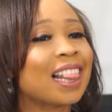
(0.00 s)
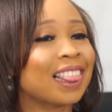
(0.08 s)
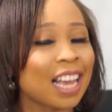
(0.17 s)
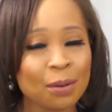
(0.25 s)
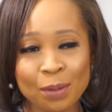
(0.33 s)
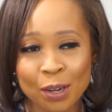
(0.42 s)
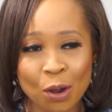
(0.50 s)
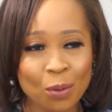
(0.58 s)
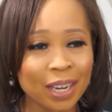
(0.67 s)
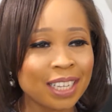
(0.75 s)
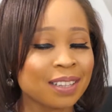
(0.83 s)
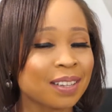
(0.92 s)
Let me know
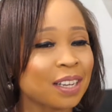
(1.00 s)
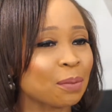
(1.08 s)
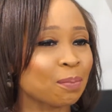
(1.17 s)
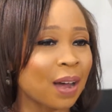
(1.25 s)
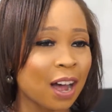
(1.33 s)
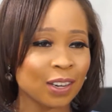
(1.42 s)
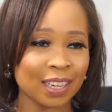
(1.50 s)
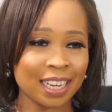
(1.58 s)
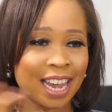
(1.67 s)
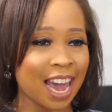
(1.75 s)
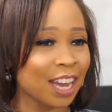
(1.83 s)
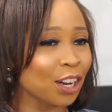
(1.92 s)
what you think about
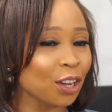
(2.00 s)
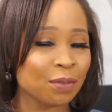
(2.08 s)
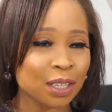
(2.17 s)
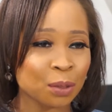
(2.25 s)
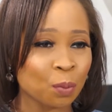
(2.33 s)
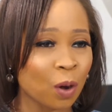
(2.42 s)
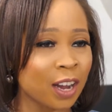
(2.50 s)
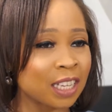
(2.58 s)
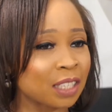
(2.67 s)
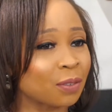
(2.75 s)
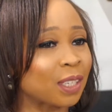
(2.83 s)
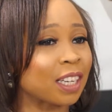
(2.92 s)
any of these
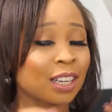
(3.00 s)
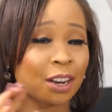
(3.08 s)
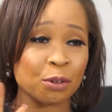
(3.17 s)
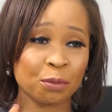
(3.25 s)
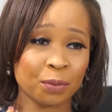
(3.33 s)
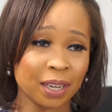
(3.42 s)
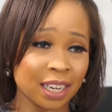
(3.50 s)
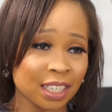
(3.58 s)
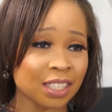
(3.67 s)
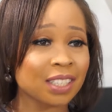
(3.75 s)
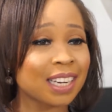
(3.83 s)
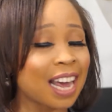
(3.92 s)
points. If you need
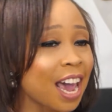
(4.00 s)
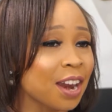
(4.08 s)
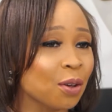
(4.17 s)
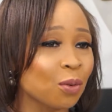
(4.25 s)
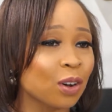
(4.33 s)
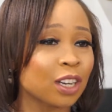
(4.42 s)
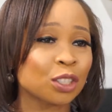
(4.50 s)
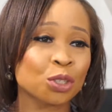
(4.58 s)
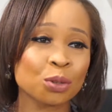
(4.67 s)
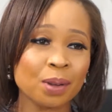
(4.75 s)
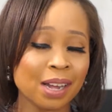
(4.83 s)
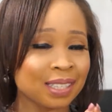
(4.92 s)
clarification on anyone,
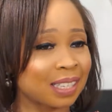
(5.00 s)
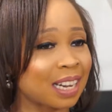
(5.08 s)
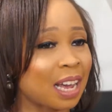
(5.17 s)
do well to